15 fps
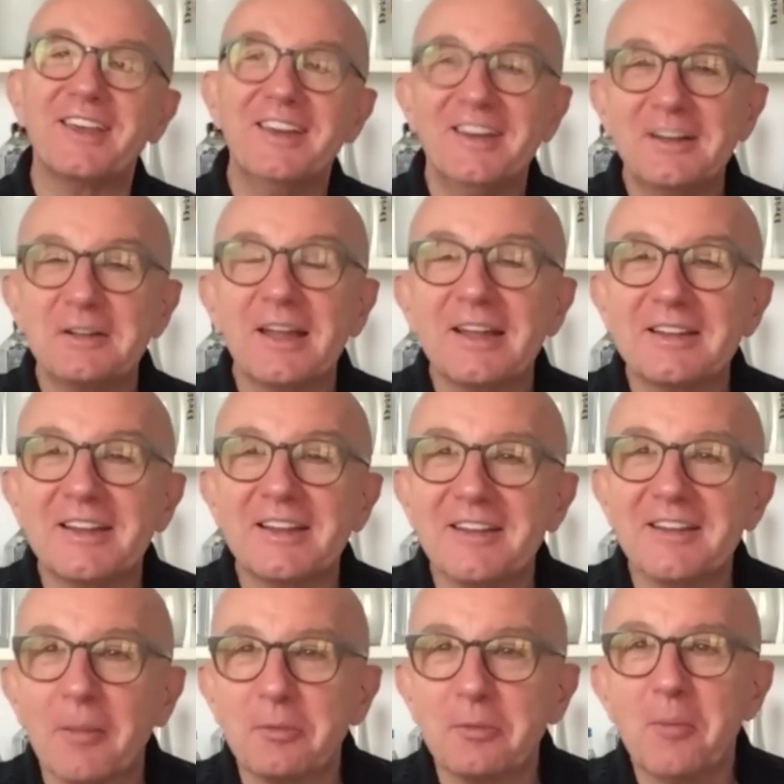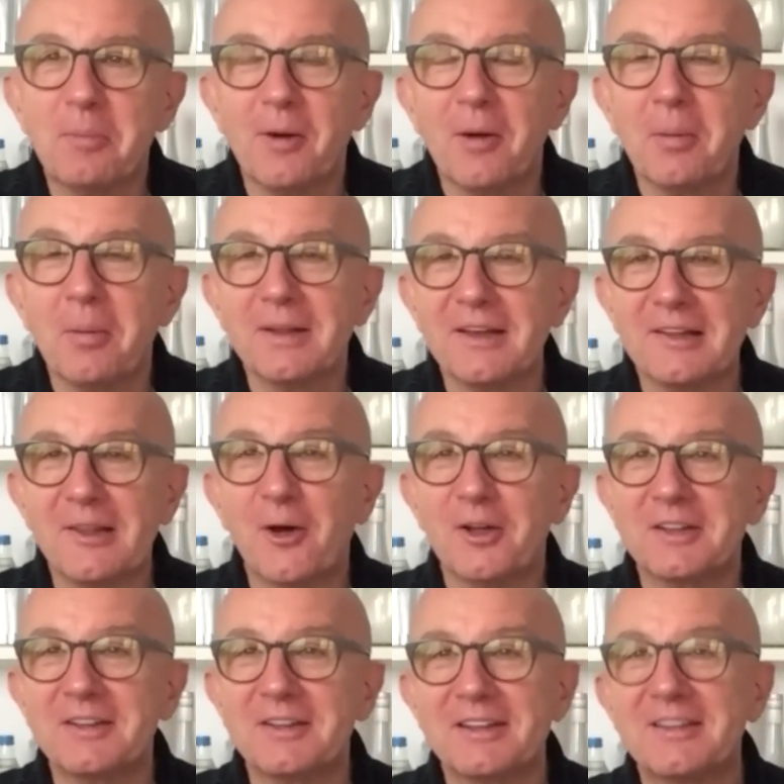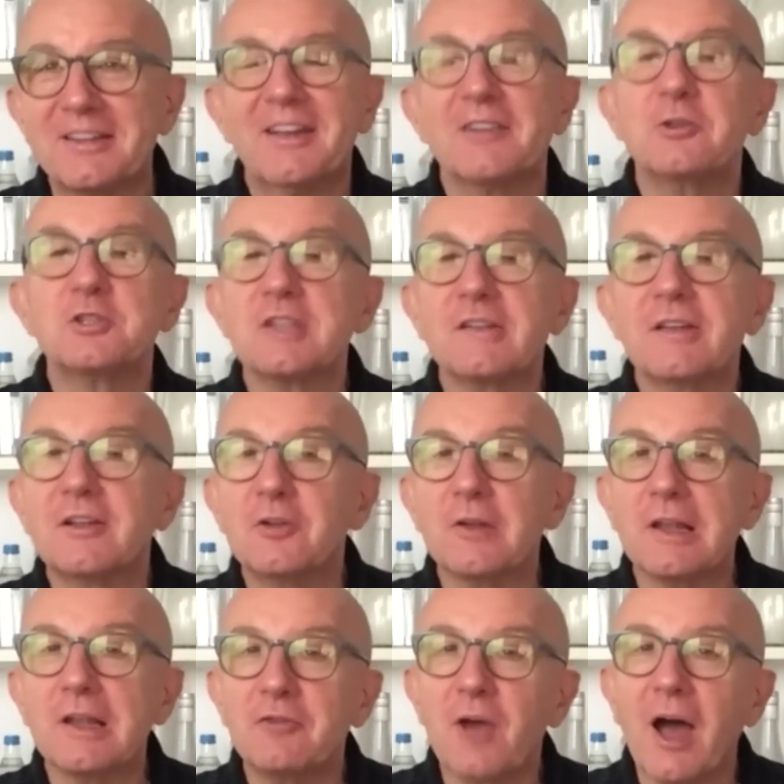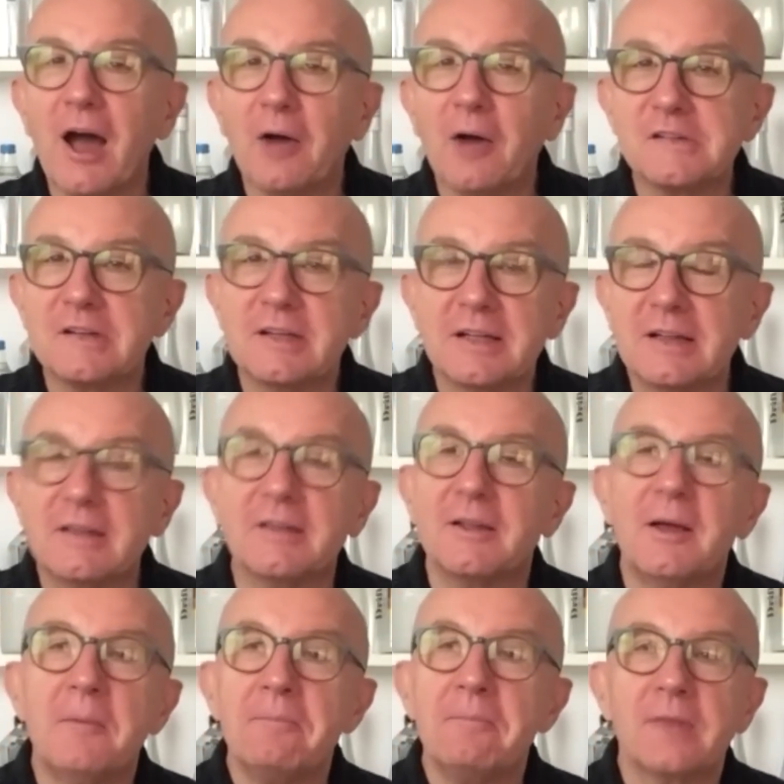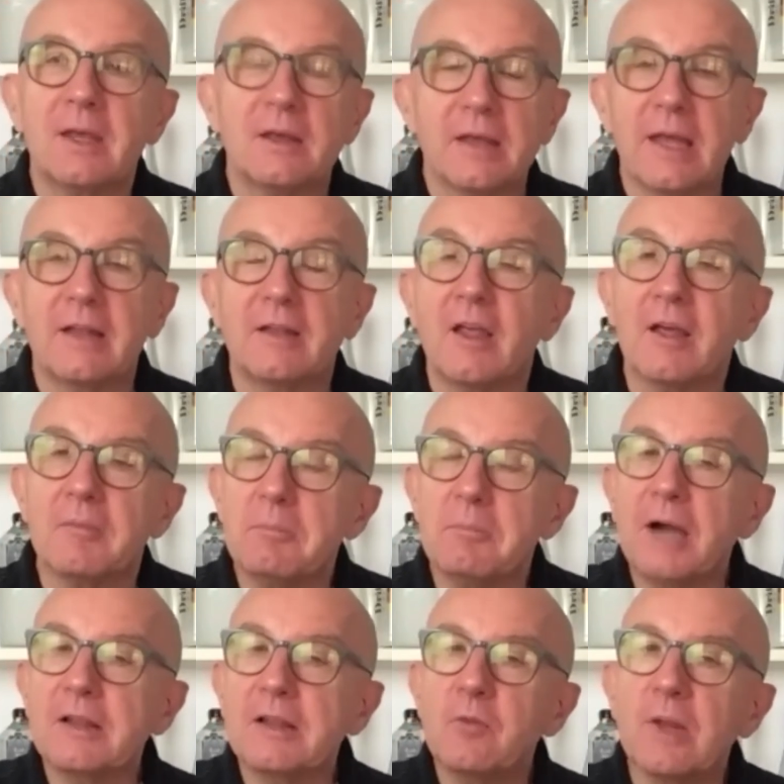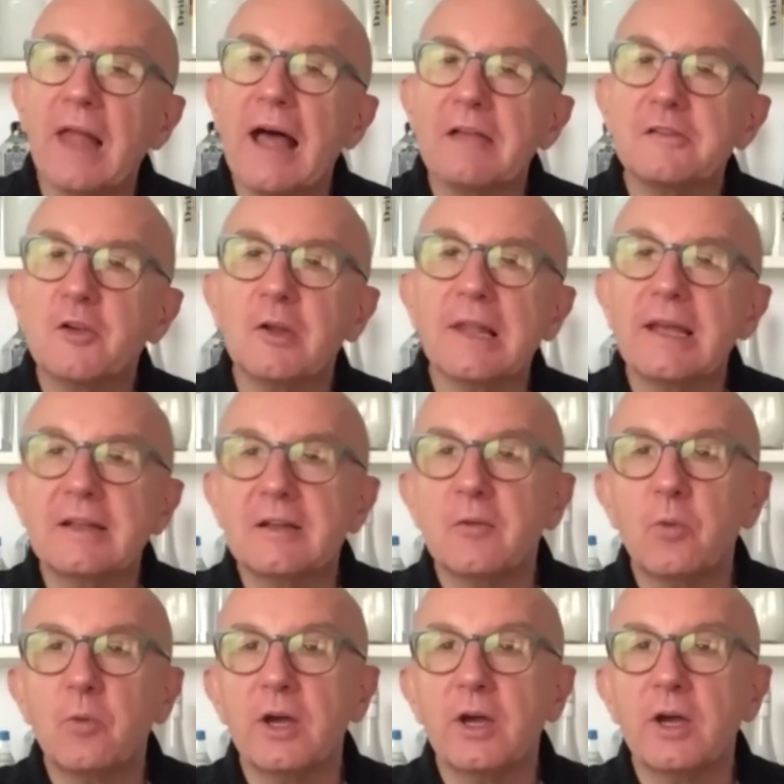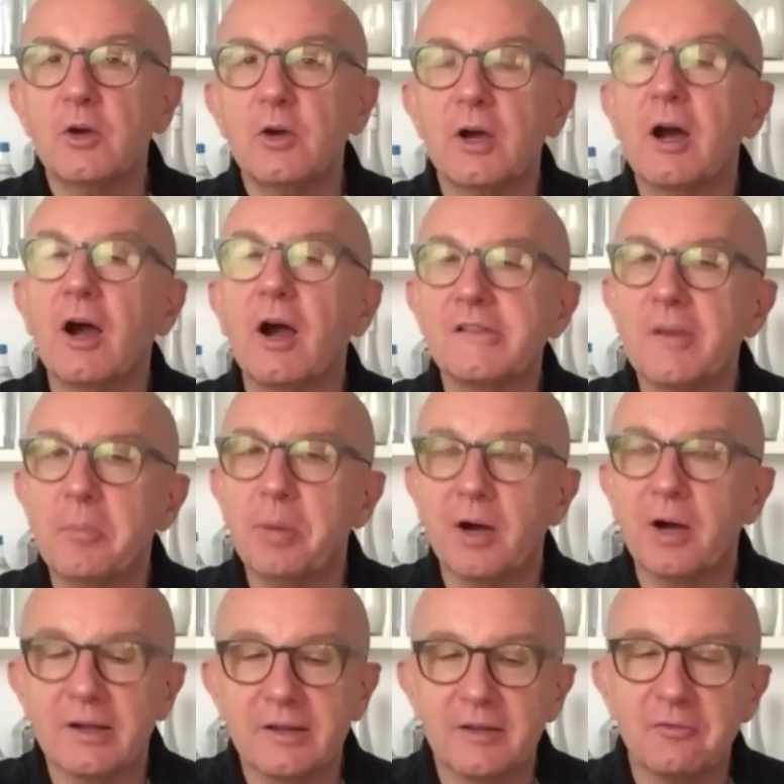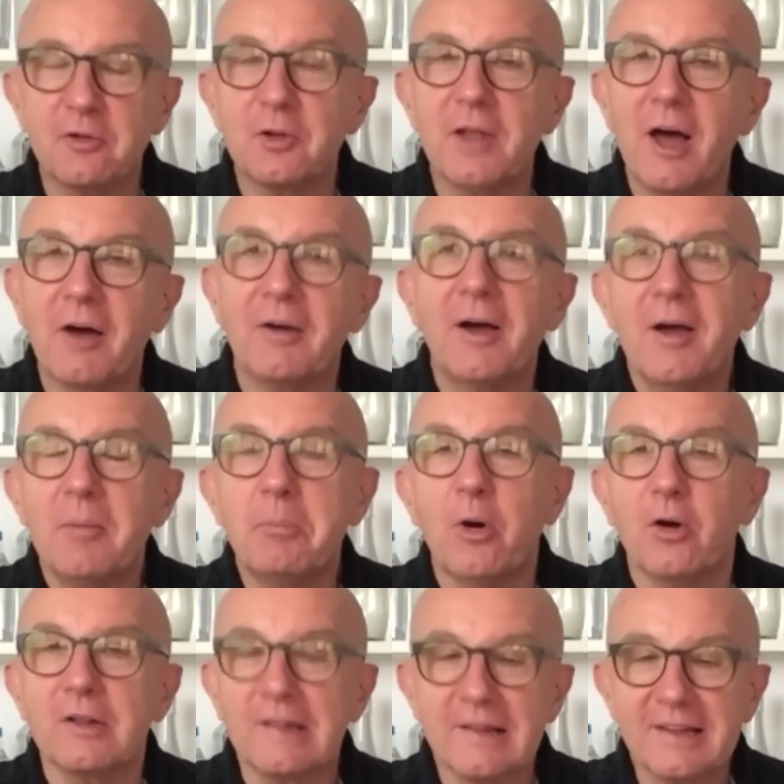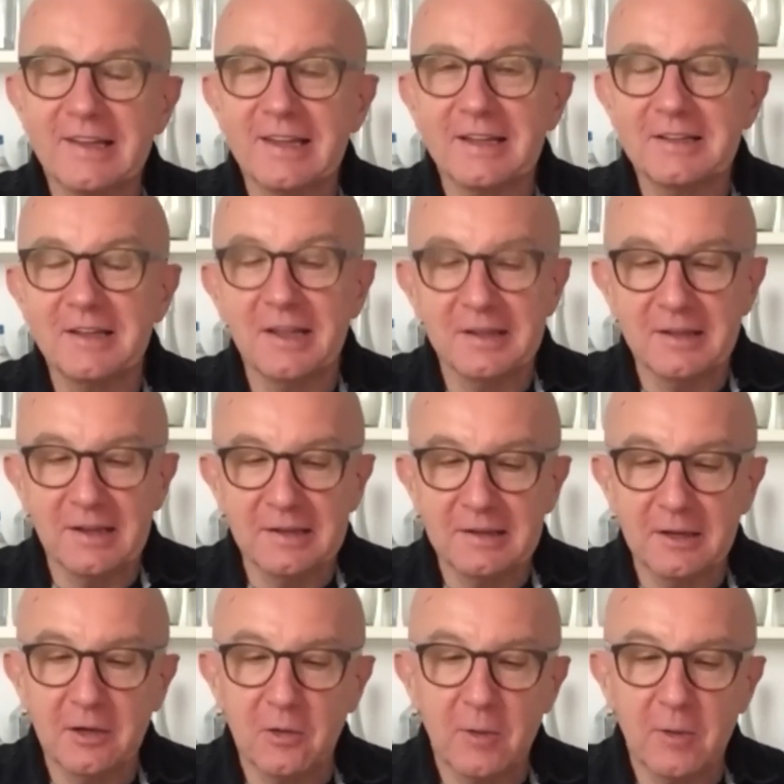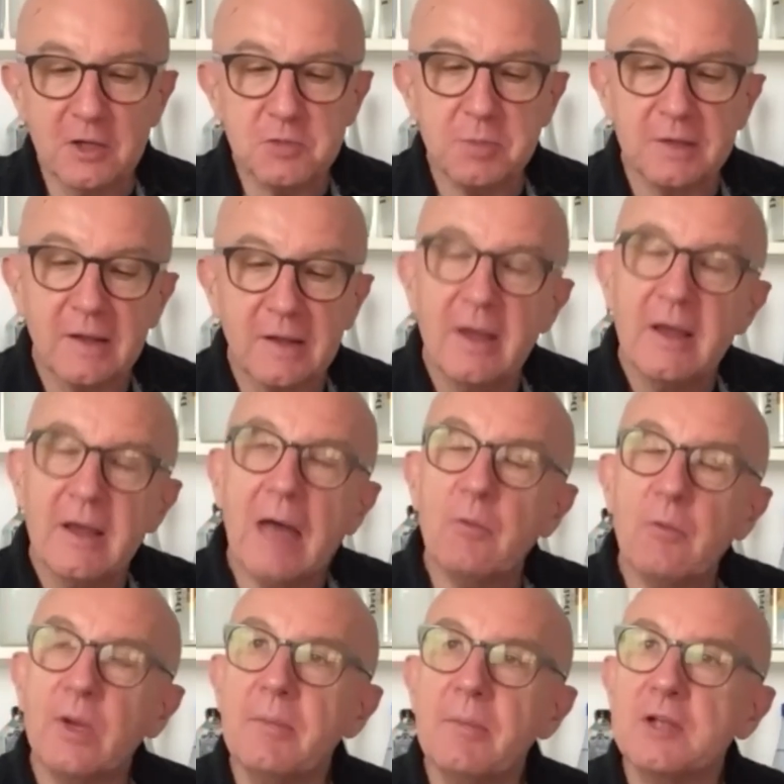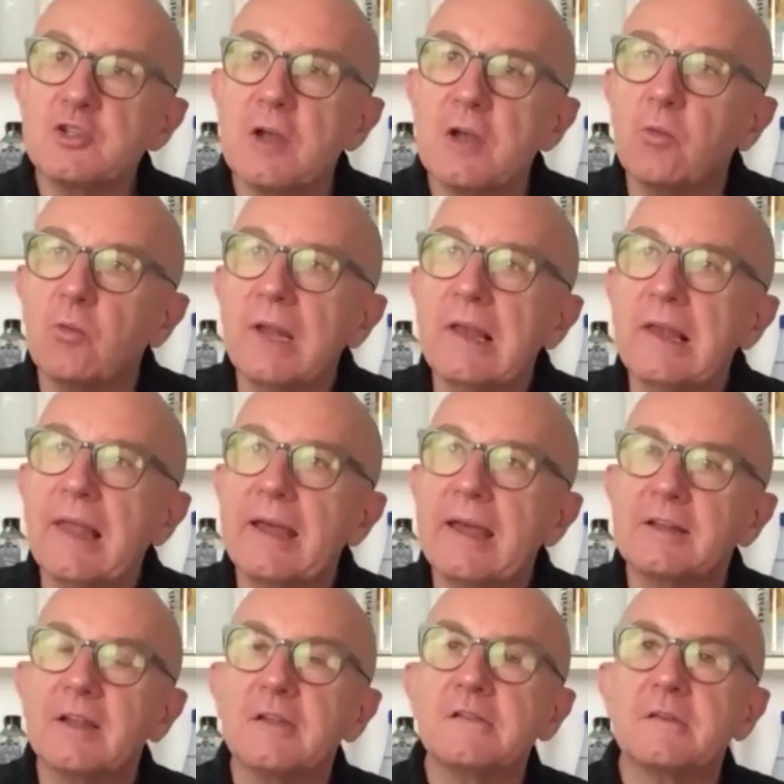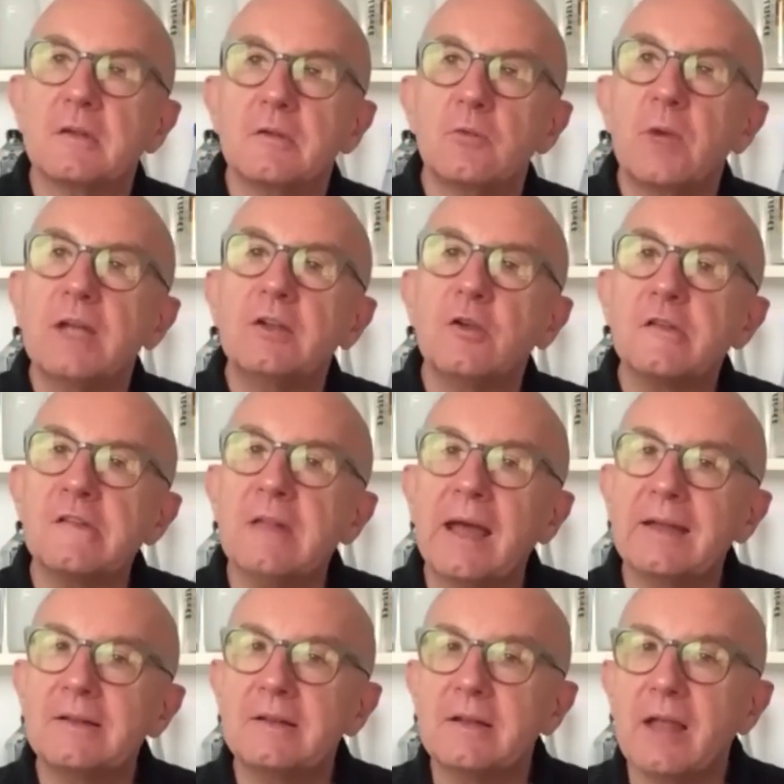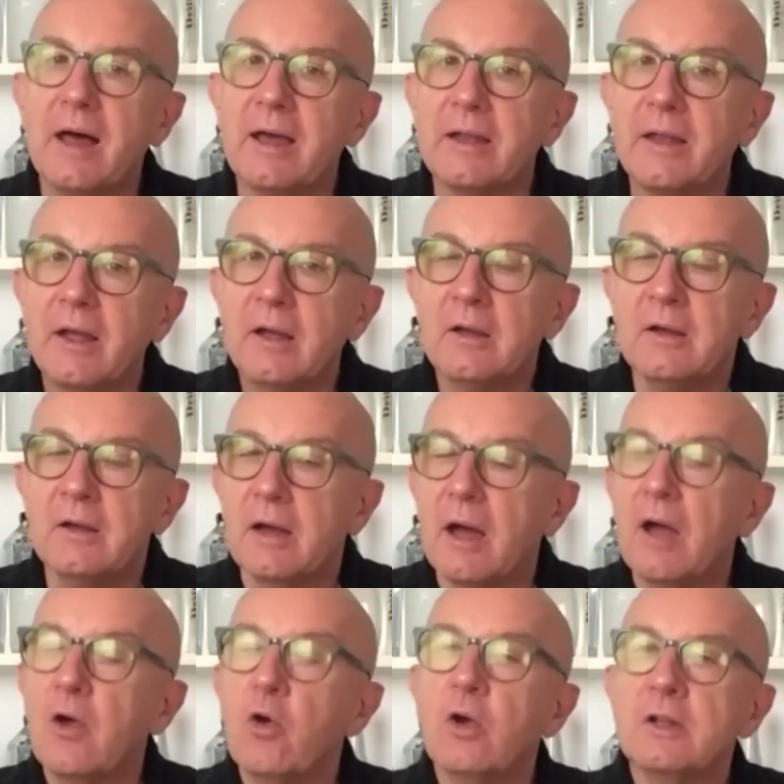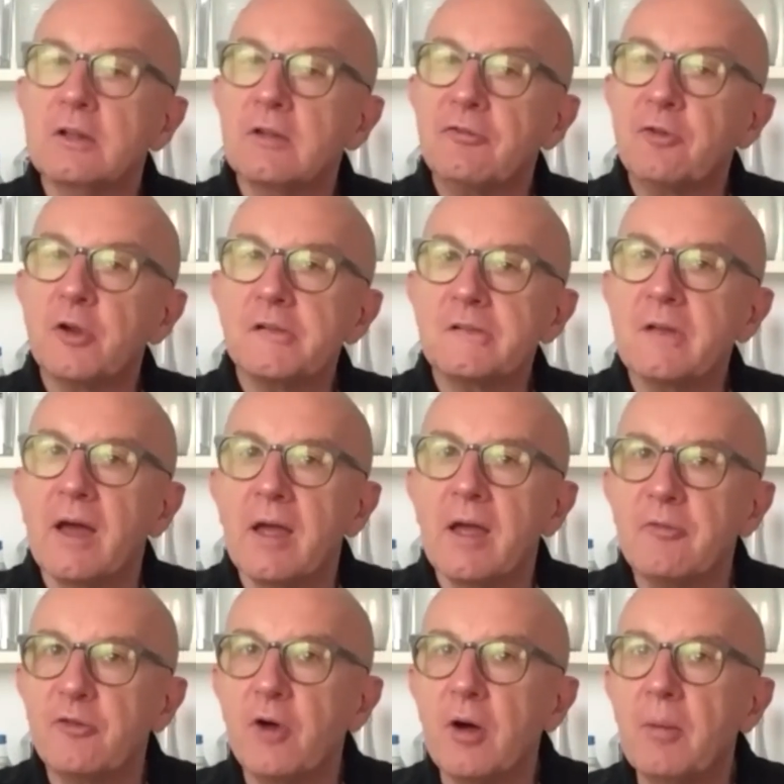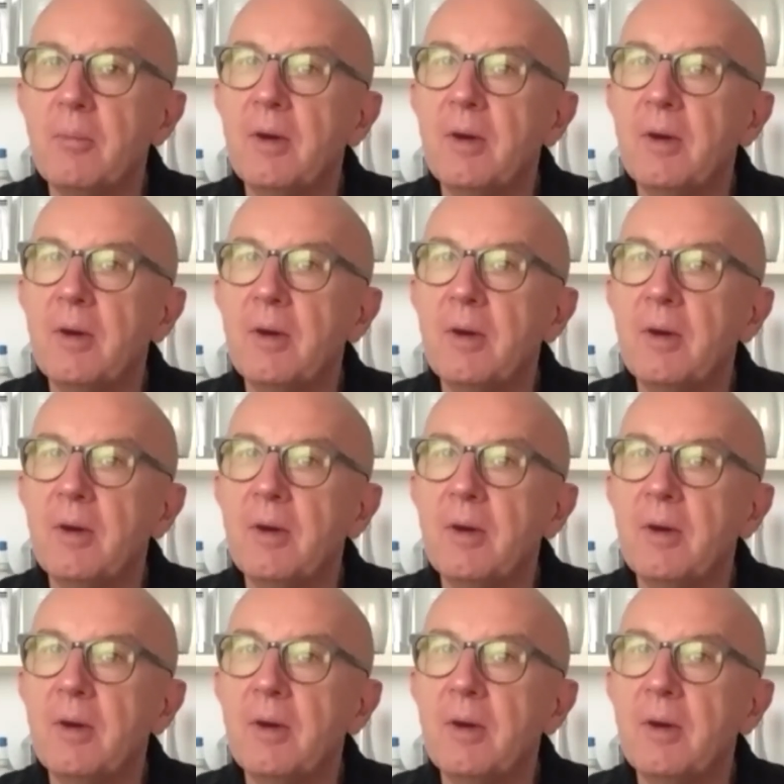that helped you probably a lot, that you just had to leave your house. And Martin will ask you later where your cars are parked if you're now bottling in the garage. But I want to mention, I really like this Radius 99. I heard the first time from